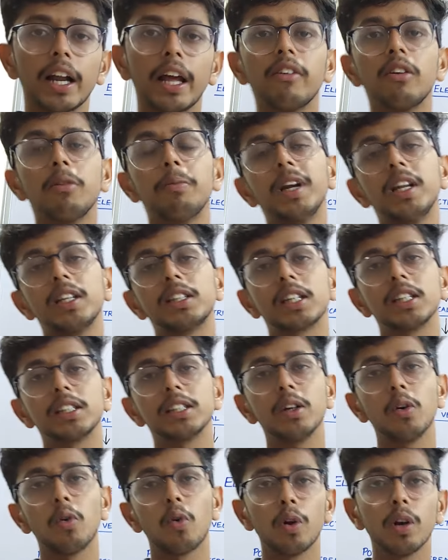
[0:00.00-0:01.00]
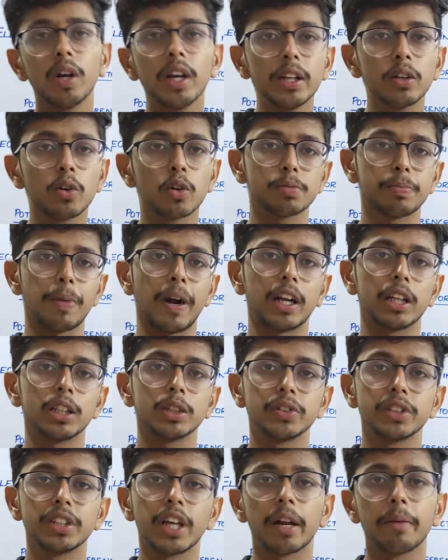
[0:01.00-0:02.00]
I will be discussing only those patterns
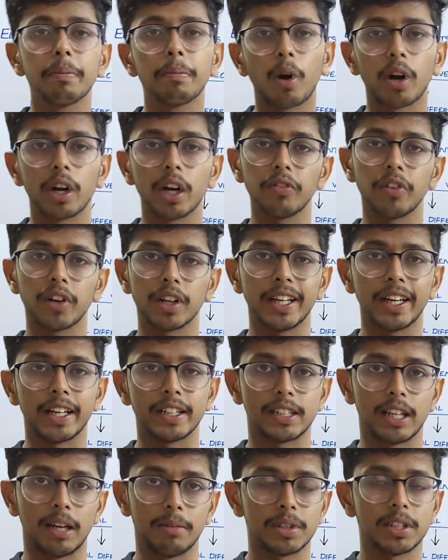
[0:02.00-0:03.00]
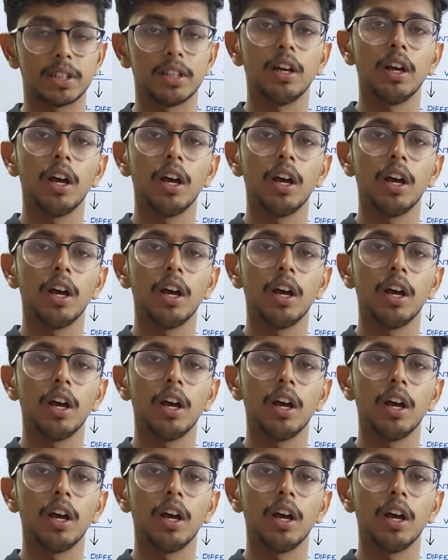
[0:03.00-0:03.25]
which are important for the exams.